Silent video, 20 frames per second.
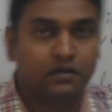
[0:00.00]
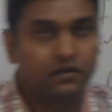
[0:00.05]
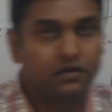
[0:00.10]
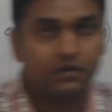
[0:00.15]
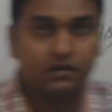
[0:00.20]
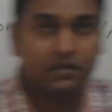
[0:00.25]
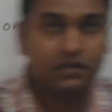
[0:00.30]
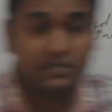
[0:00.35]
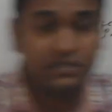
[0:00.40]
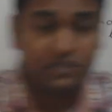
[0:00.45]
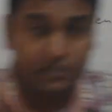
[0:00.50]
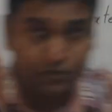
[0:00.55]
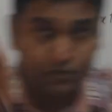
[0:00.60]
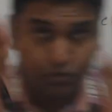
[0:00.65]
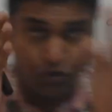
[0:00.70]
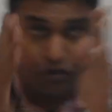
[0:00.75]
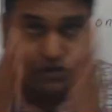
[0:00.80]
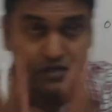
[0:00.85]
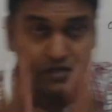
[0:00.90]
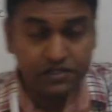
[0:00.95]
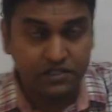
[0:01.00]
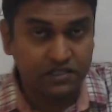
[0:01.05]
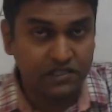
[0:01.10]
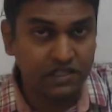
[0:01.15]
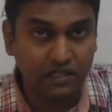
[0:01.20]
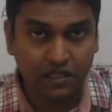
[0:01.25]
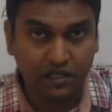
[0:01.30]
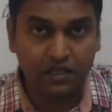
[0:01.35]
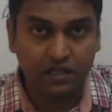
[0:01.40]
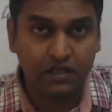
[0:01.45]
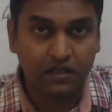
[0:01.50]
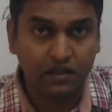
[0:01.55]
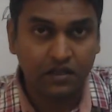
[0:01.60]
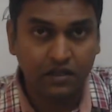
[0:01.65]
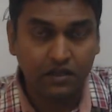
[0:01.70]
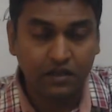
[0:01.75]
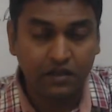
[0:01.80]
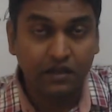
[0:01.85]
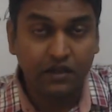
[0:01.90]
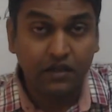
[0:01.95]
this is point C.
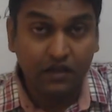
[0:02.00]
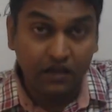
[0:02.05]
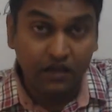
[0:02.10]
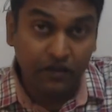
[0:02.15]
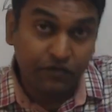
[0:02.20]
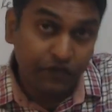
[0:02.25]
If I